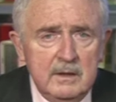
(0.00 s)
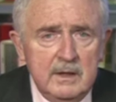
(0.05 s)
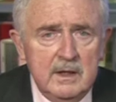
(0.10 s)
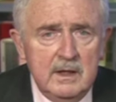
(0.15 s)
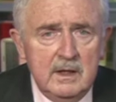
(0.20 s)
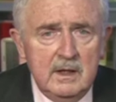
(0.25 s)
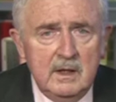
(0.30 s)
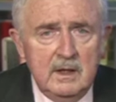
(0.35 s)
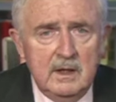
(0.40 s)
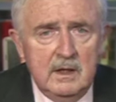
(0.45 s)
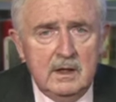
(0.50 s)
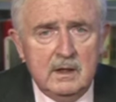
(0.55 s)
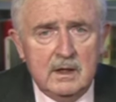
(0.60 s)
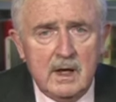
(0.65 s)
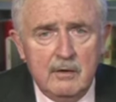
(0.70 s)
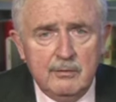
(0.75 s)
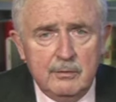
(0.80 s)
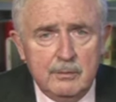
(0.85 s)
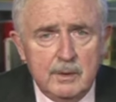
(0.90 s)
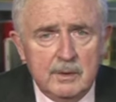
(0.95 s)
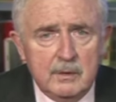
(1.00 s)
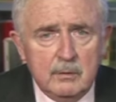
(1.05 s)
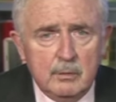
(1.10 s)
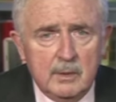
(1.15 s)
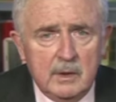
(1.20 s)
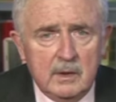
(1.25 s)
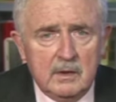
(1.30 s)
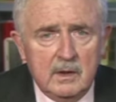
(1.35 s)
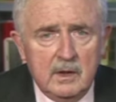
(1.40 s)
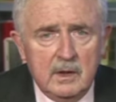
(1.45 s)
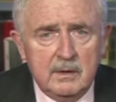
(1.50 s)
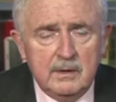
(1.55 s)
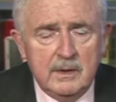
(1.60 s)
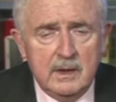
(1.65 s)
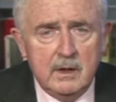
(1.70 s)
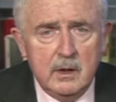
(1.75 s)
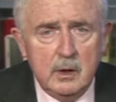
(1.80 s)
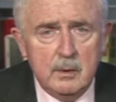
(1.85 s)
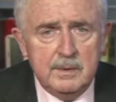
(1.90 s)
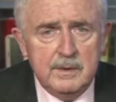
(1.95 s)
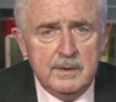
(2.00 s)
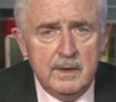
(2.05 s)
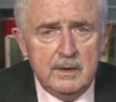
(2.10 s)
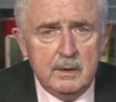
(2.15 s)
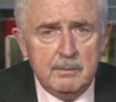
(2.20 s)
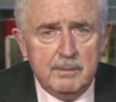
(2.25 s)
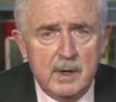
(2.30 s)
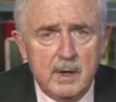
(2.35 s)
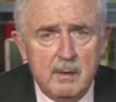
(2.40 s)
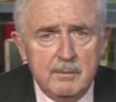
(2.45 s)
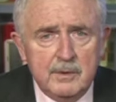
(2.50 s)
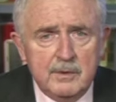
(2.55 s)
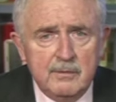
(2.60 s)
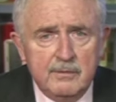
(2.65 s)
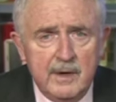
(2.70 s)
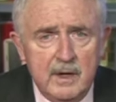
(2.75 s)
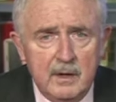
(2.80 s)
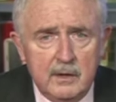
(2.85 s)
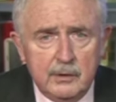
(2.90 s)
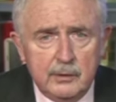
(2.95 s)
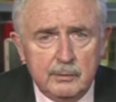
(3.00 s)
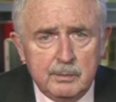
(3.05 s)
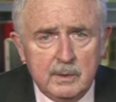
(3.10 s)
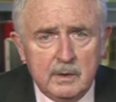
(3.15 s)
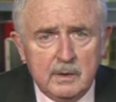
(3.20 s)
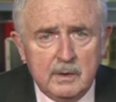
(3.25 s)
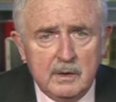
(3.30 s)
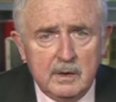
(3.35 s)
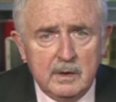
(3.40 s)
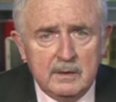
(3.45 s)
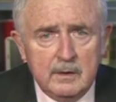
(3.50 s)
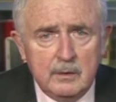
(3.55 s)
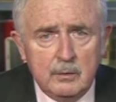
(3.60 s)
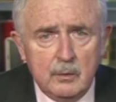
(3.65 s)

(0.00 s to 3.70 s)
the government will learn. They're hoping the Department of Health will learn.